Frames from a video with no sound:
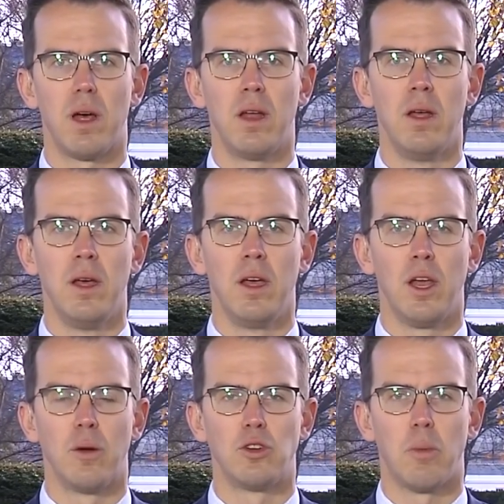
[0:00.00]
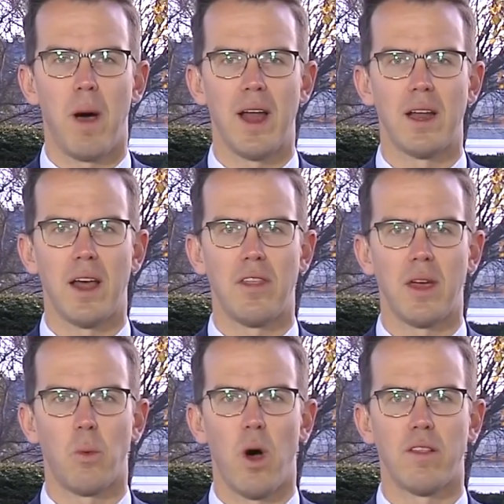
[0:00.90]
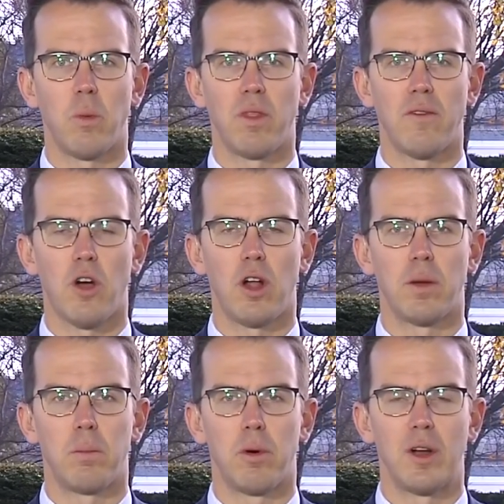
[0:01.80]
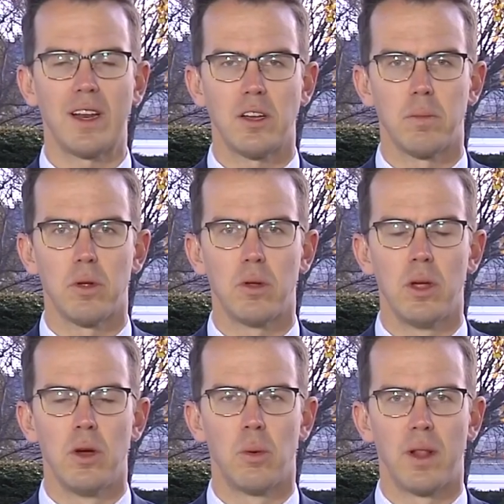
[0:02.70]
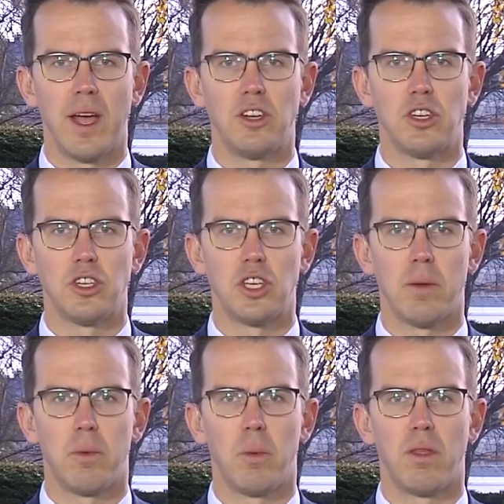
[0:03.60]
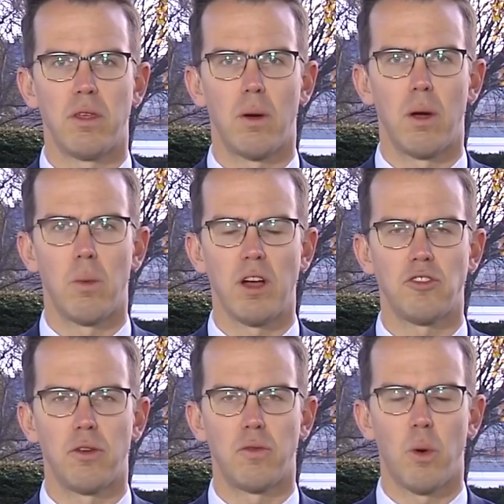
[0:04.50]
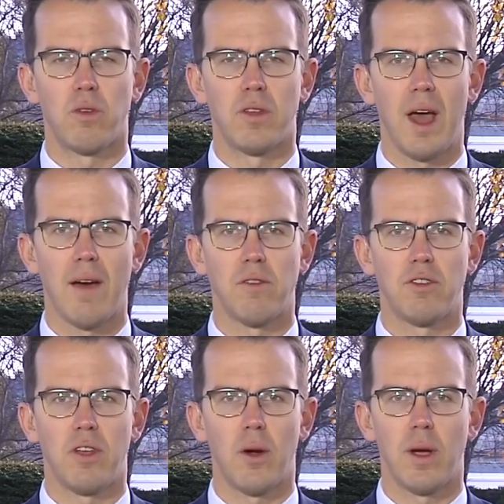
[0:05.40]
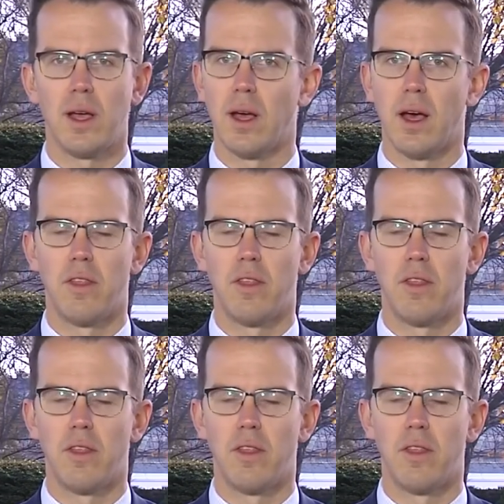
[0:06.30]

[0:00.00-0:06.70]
But, you know, Joe Biden, I think, wants what they've called a predictable relationship with Russia, of course, an adversary.